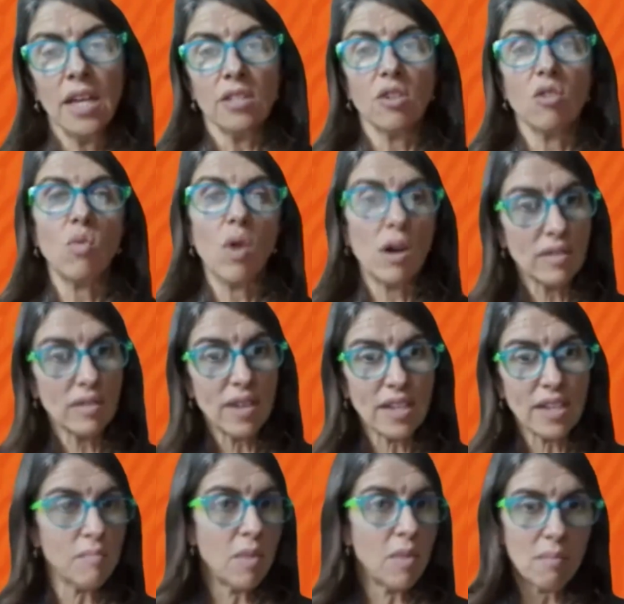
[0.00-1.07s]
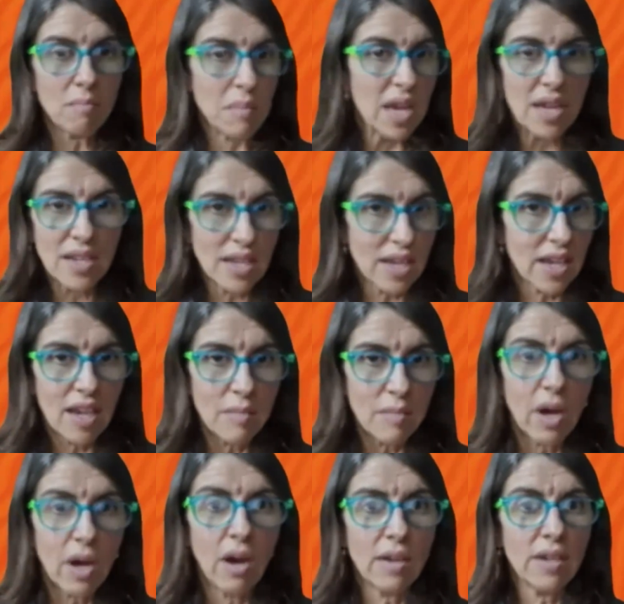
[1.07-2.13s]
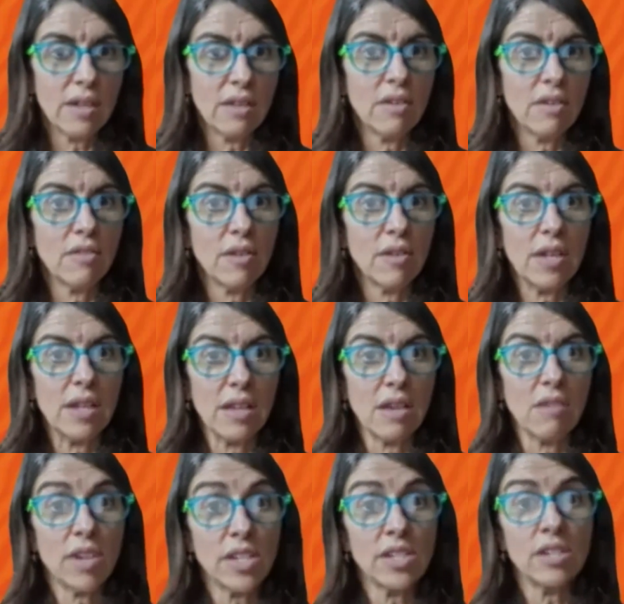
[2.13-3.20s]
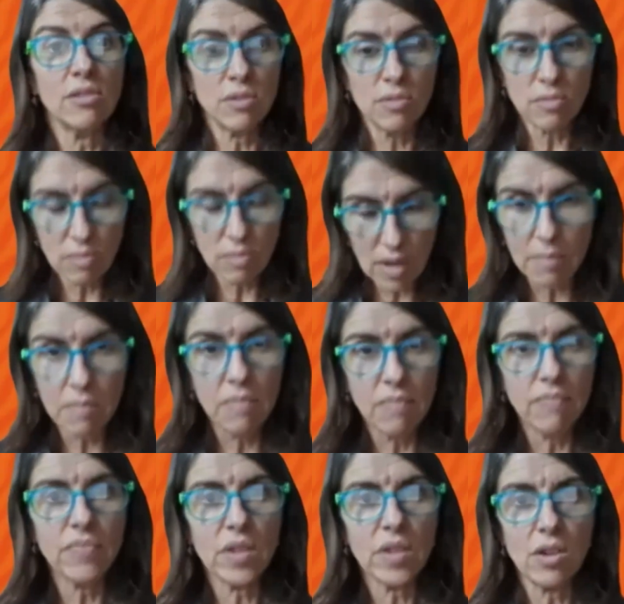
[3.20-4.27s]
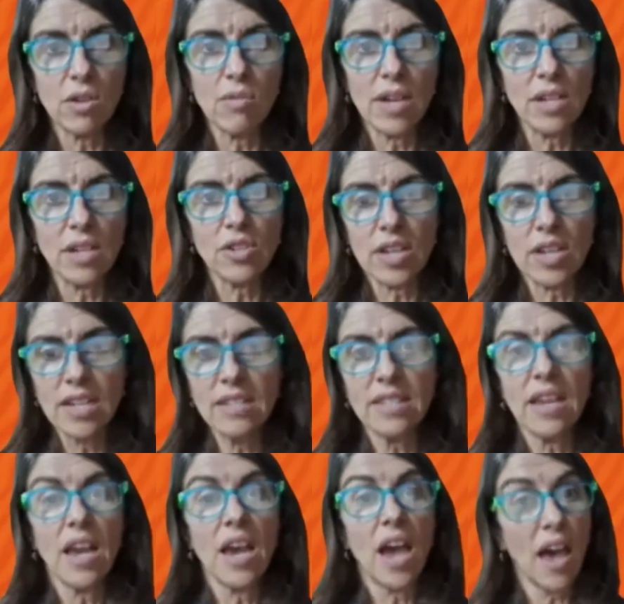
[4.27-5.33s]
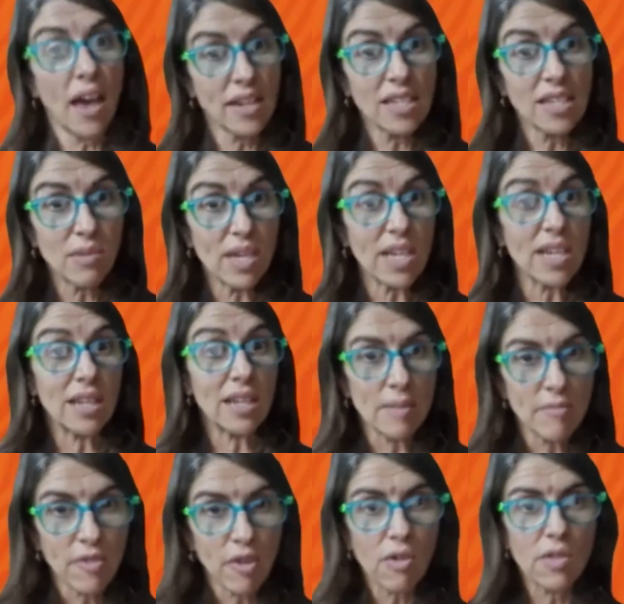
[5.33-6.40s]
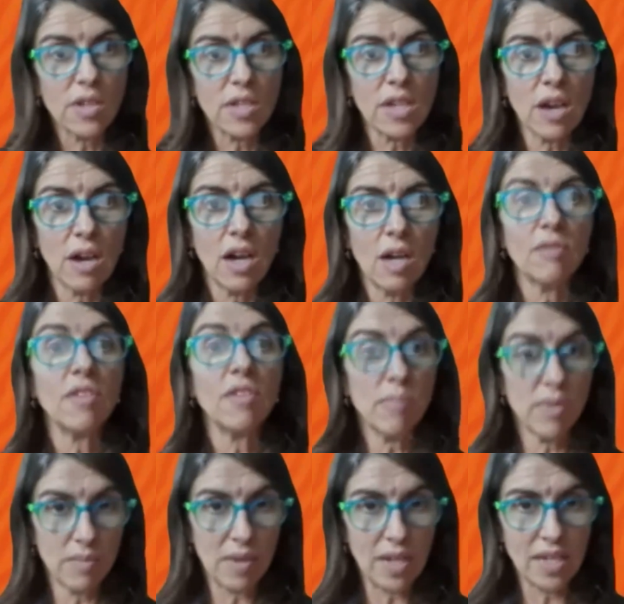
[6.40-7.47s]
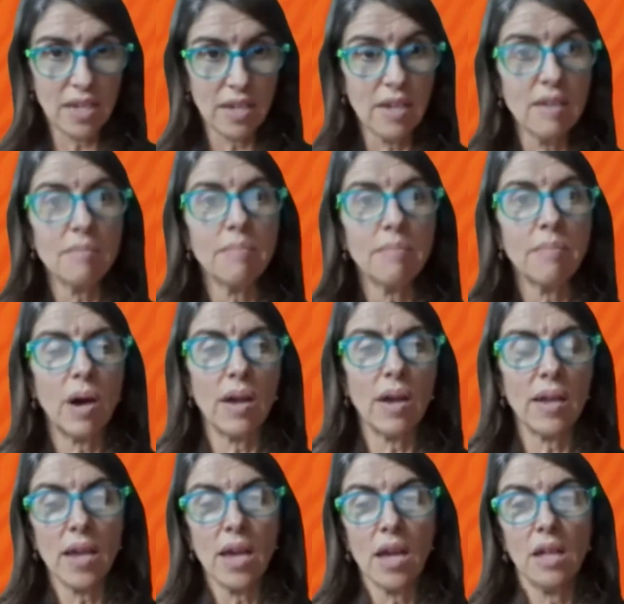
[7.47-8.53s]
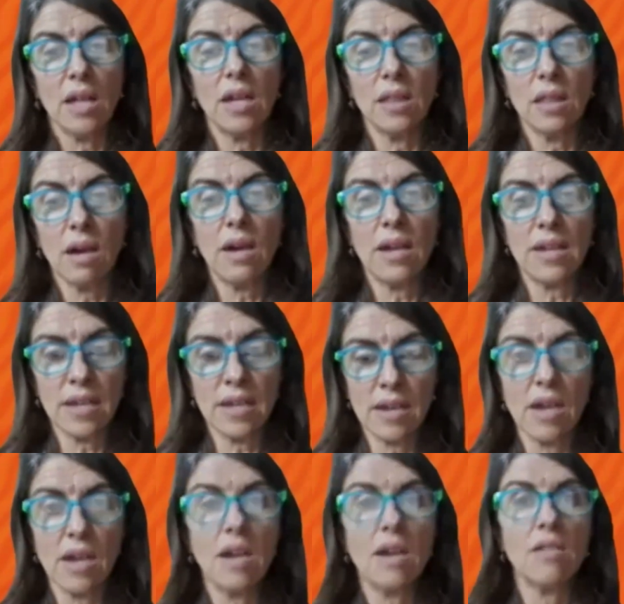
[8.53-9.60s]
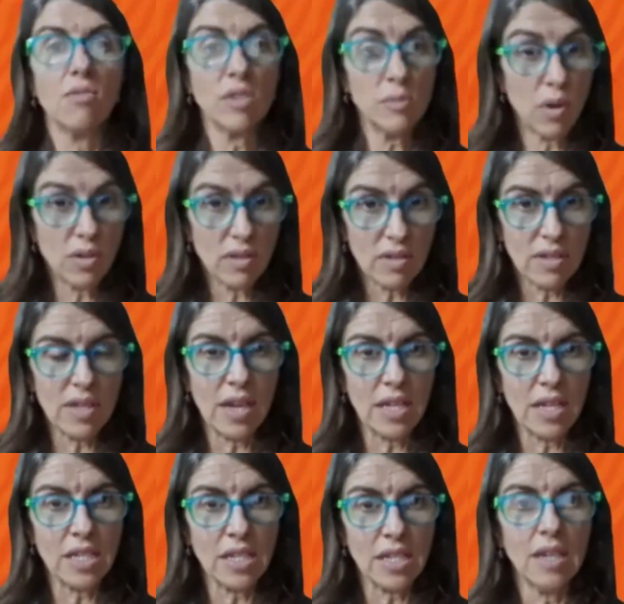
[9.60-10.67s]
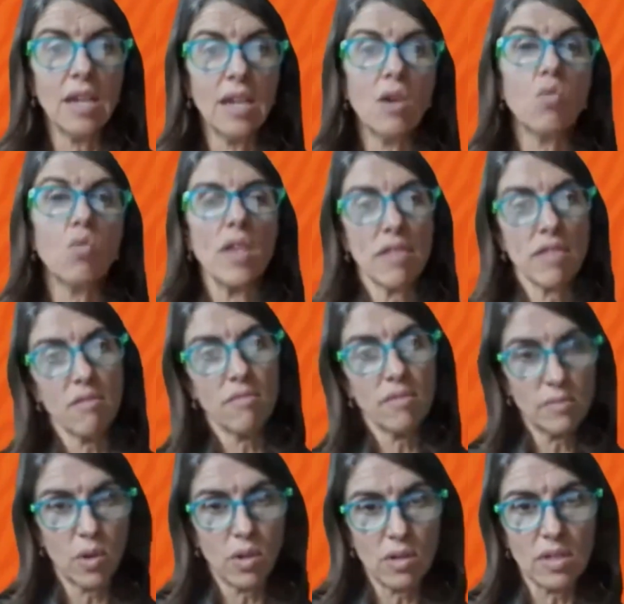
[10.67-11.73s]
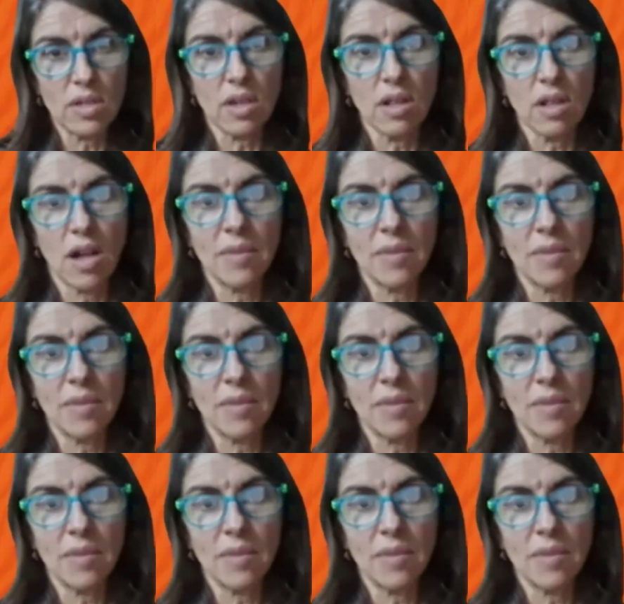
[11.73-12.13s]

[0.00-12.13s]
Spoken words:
So whilst nature might be a decade behind in the original UN treaties, actually we can leapfrog the time of implementing it by aligning the response to nature with the response to